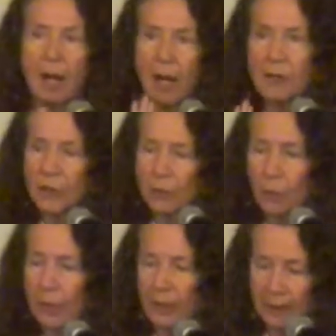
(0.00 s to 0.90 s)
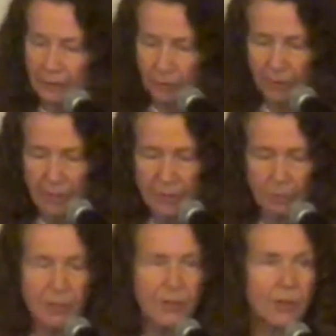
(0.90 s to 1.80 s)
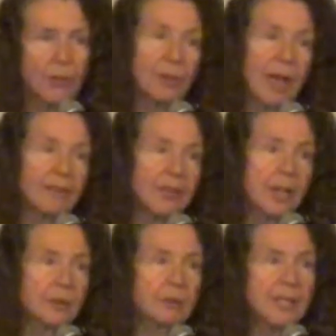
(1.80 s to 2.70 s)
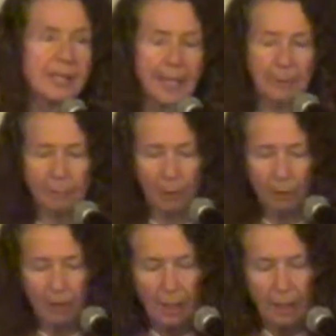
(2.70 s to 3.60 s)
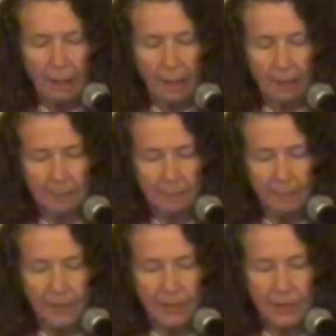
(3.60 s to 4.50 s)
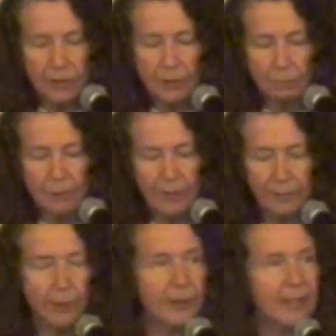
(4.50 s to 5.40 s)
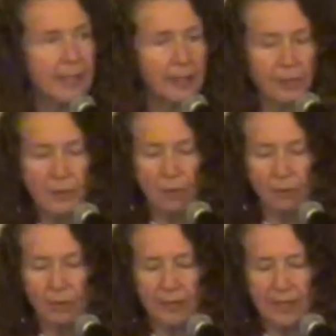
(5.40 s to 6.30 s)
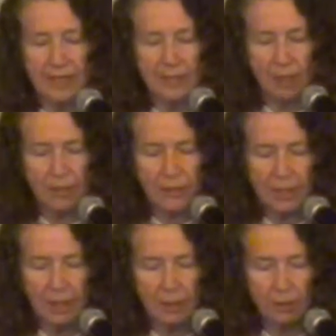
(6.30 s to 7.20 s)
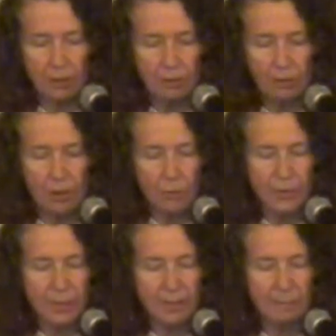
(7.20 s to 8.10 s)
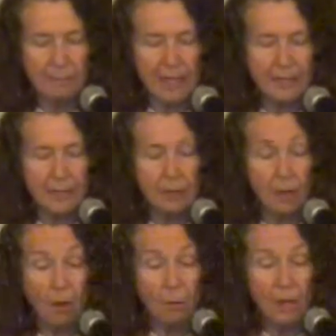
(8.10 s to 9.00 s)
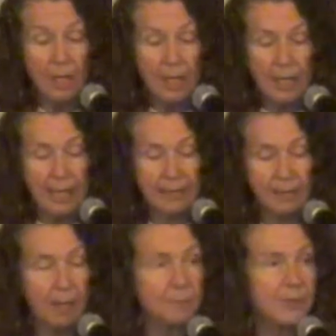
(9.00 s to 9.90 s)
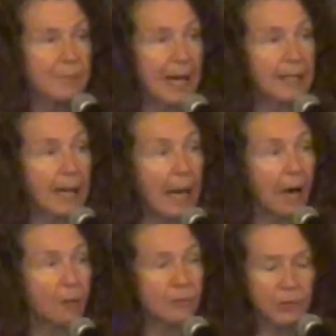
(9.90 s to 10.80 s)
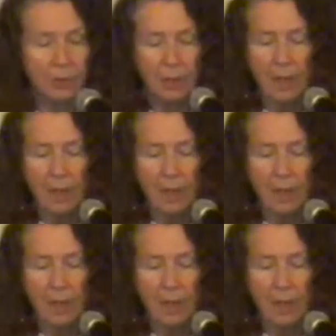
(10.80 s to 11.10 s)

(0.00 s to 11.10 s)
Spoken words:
I'll just quickly do this one so that you have another example. There's a river in Arizona that starts here, goes into Mexico, and comes back out.